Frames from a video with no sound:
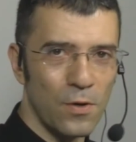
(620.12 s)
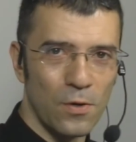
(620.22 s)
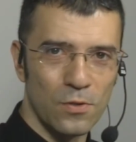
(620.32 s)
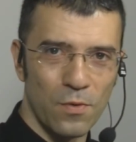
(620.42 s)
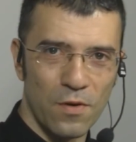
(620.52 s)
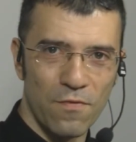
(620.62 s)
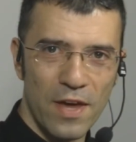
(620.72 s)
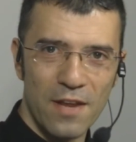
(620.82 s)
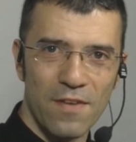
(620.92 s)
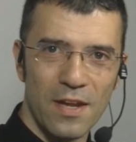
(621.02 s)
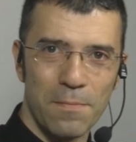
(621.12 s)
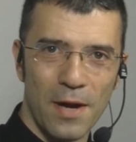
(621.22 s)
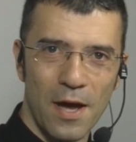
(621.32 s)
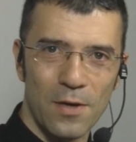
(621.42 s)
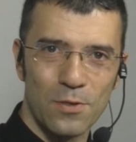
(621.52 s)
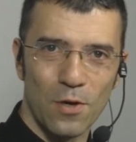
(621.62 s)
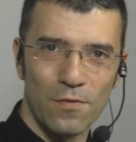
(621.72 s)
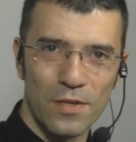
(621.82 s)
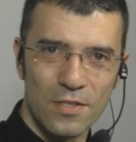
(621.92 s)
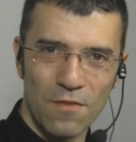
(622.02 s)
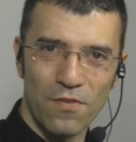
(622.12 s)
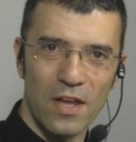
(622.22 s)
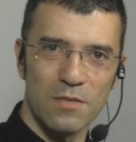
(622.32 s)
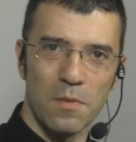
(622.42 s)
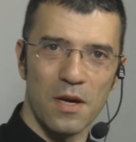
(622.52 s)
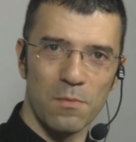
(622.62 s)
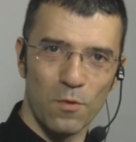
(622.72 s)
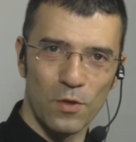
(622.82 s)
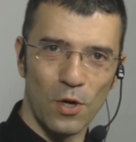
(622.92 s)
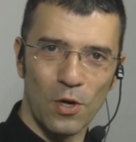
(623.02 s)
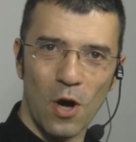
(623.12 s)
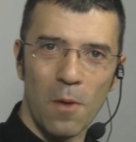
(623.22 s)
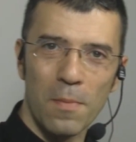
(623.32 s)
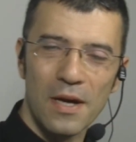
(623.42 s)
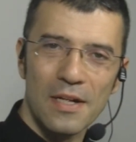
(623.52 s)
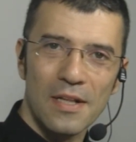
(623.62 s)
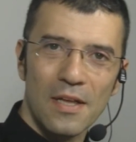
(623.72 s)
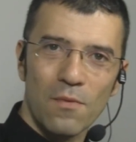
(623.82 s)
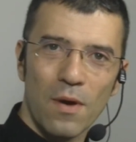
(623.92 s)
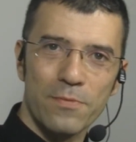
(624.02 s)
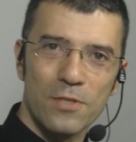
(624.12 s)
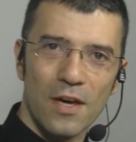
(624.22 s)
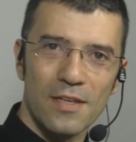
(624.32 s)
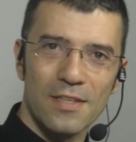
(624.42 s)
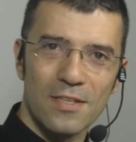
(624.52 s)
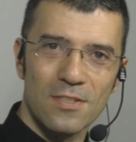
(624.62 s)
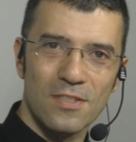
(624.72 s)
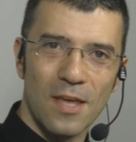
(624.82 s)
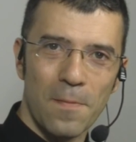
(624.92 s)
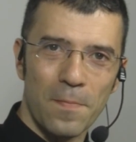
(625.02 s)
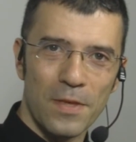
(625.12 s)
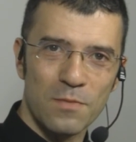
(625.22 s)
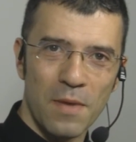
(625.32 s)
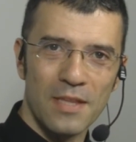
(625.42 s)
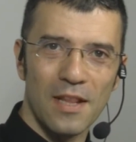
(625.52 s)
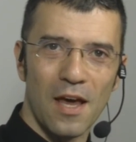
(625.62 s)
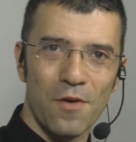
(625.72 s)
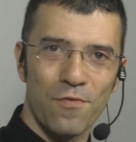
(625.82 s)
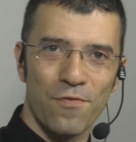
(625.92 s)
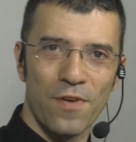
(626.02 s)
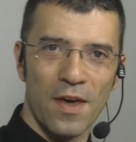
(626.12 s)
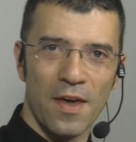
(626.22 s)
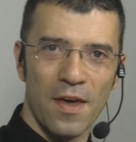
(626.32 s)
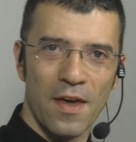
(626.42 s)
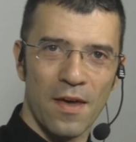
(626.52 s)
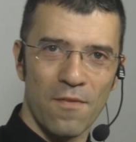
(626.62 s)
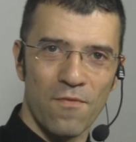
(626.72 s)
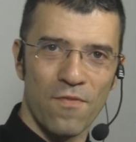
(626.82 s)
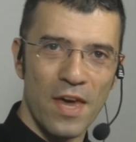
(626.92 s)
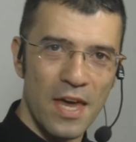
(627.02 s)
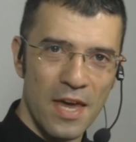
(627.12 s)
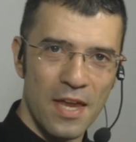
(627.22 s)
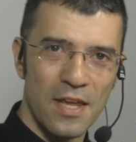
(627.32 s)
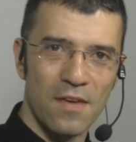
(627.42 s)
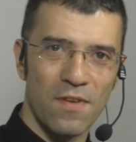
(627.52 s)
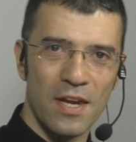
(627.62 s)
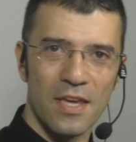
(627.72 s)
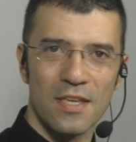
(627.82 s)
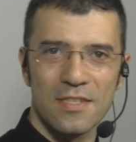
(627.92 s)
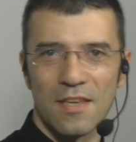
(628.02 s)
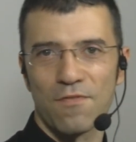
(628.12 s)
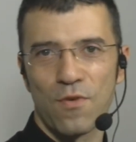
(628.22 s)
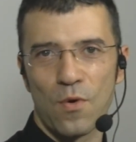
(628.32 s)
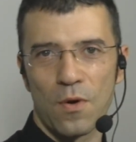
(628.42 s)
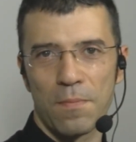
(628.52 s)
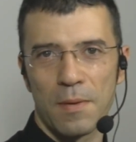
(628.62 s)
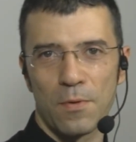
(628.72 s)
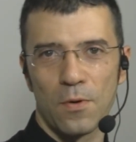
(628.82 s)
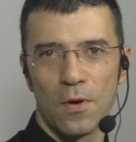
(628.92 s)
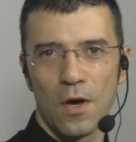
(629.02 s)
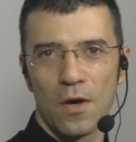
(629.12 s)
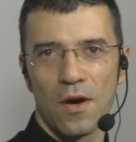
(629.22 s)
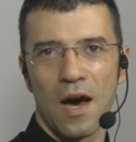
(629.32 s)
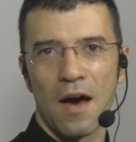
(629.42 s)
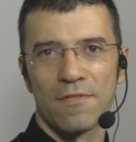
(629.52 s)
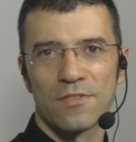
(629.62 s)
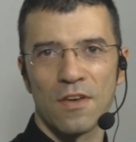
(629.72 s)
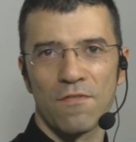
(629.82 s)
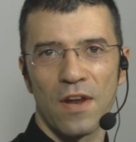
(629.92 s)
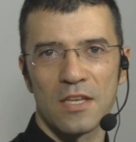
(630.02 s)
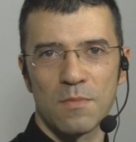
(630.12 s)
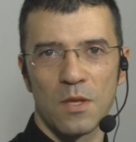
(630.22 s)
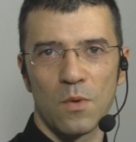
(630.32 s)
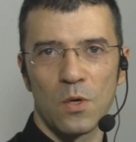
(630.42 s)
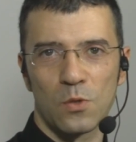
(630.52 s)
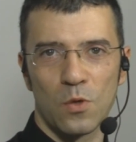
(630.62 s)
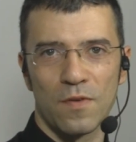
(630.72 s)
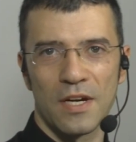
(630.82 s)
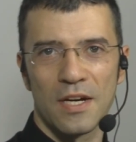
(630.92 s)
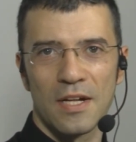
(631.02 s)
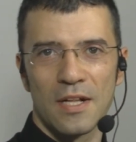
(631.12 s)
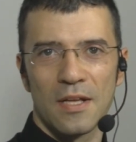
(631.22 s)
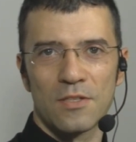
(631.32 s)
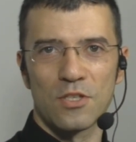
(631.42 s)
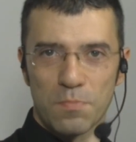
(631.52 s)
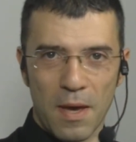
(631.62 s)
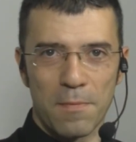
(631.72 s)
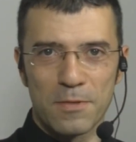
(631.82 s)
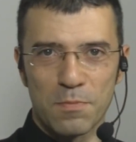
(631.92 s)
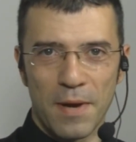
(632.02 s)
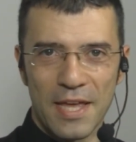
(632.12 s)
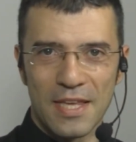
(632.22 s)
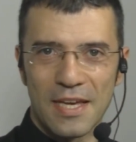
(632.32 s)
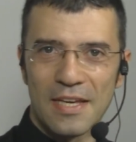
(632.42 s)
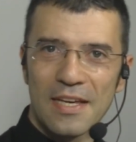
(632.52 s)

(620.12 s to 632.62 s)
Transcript: note, we're very, very proud of the xanthelasmaremoval.com website. Has made life very, very easy for people who have xanthelasma the world over, just by spreading